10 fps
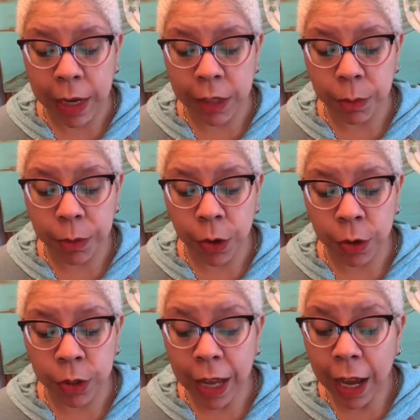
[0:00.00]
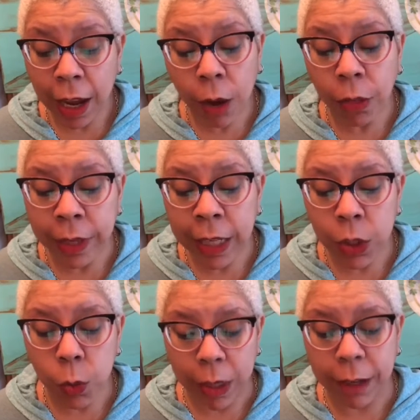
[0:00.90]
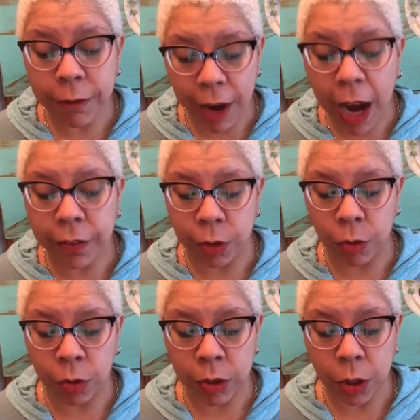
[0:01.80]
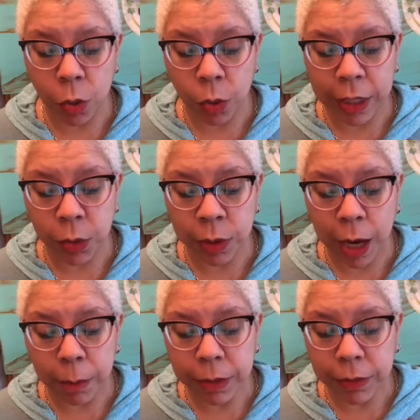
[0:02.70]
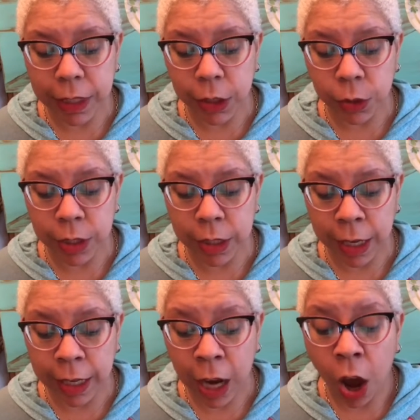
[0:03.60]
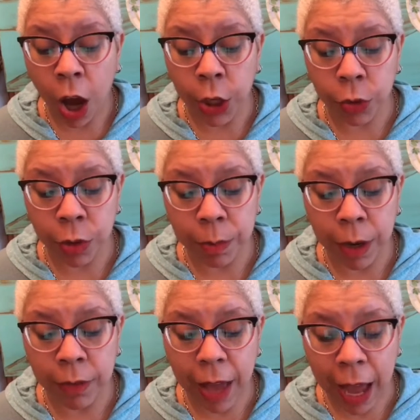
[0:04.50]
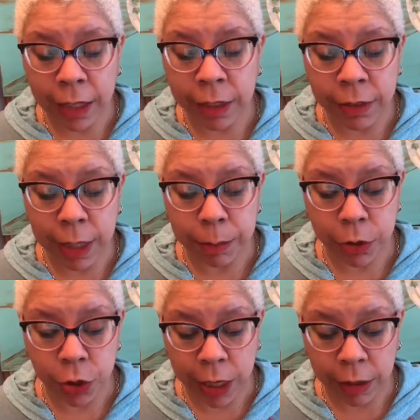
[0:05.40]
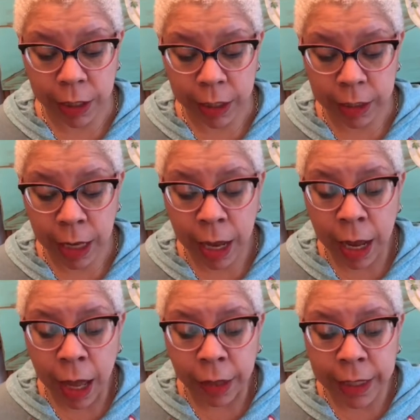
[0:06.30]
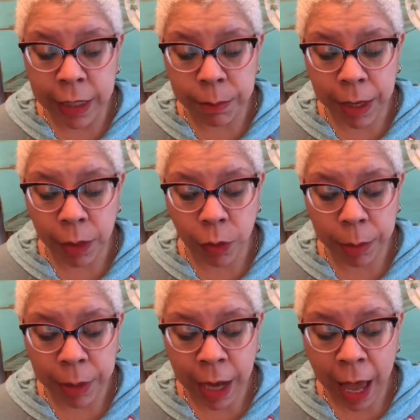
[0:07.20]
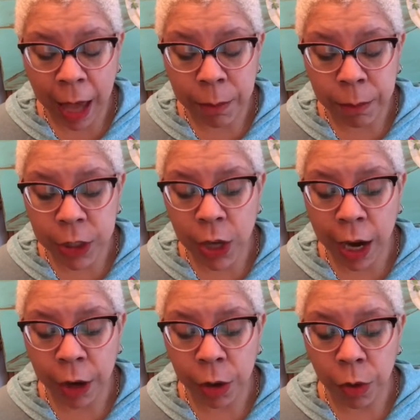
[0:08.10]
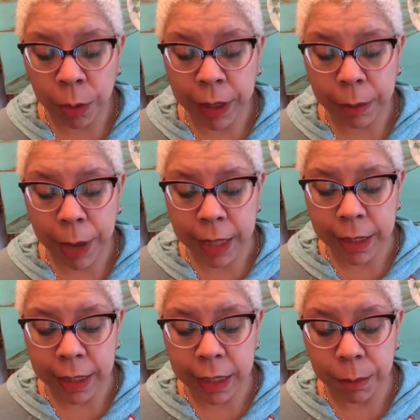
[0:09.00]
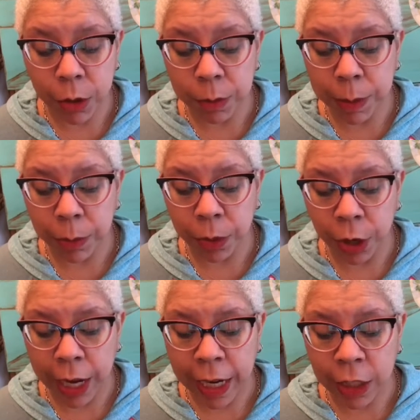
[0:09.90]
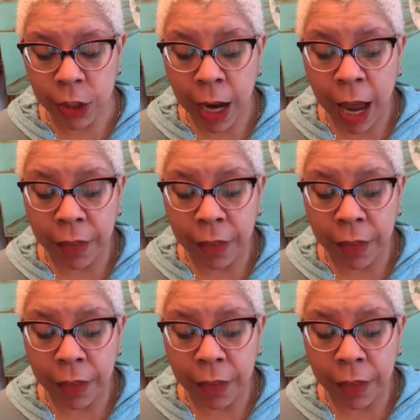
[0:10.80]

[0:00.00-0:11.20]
ways from those healthy 25-year-olds, according to an uplifting new study on a group of active septuagenarians. These men and women had much higher aerobic capacities than most people their age,